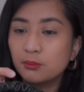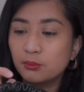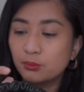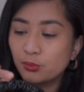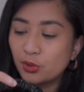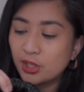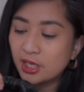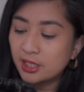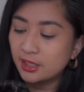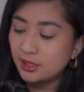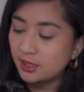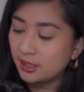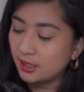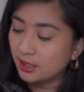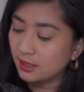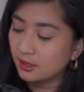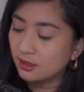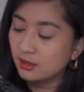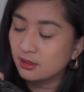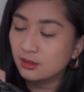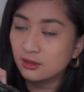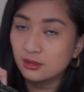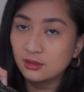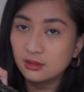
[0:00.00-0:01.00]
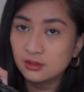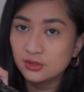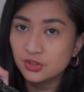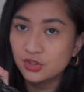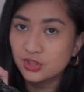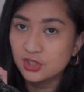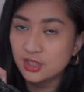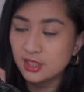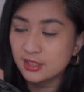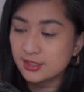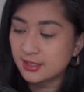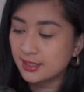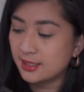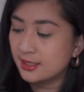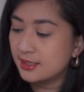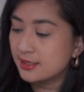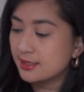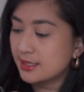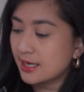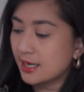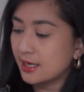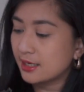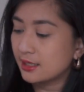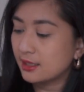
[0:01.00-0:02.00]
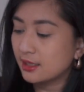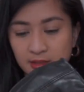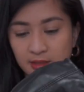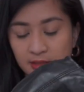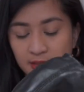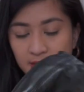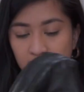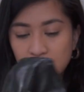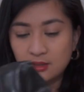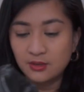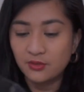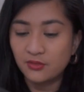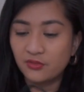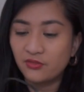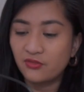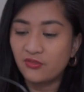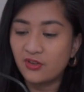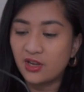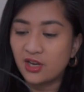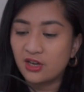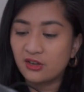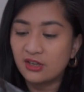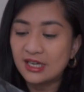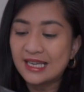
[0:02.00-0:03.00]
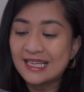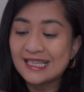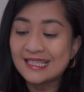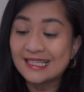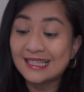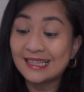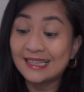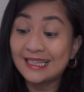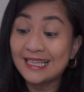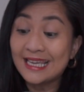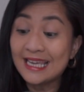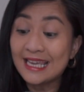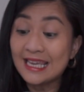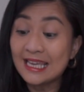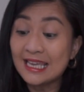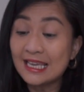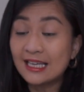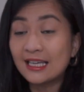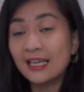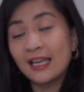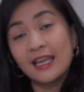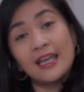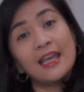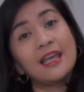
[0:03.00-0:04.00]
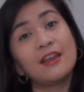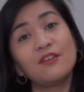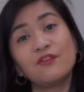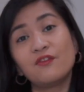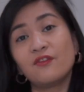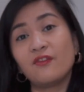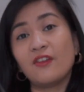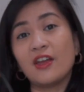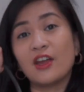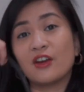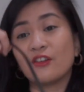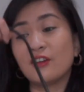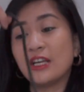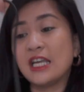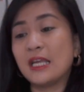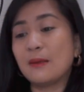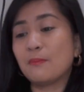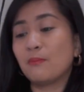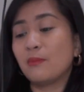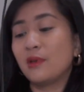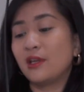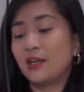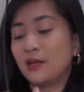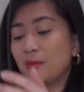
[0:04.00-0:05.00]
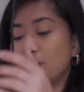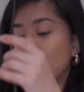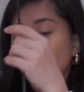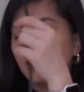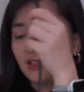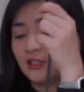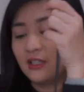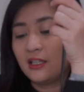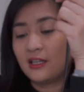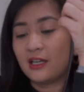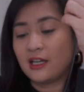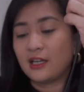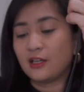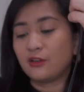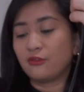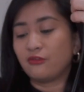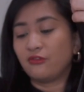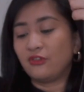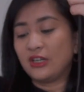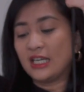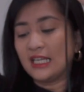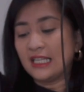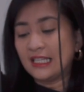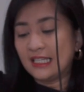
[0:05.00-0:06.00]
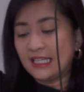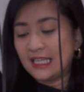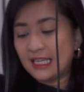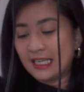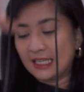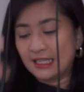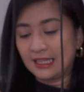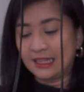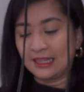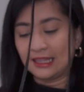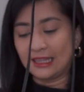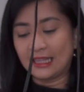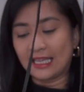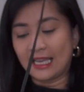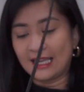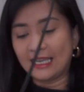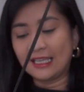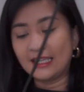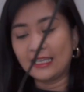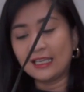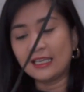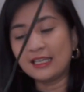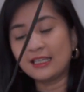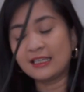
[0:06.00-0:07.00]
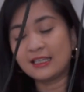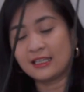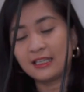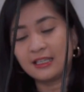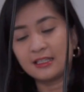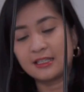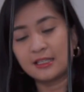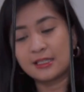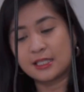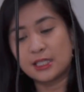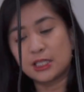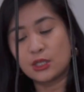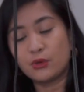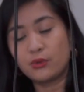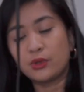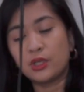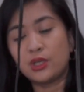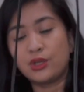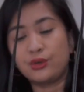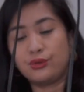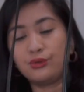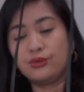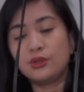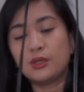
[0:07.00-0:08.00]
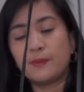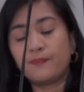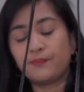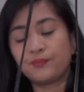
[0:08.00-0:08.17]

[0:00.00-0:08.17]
branding just inside. Very sleek and very minimal. I really like it. It's so cute.